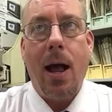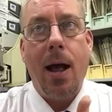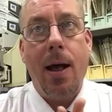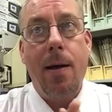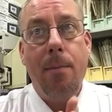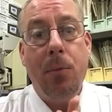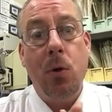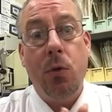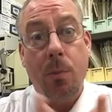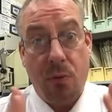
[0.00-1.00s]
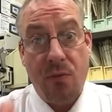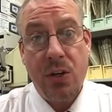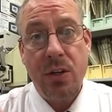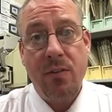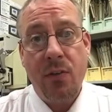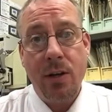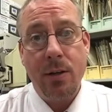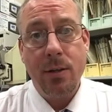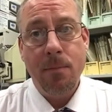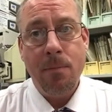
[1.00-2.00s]
called the Provision
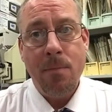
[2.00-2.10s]
Fund.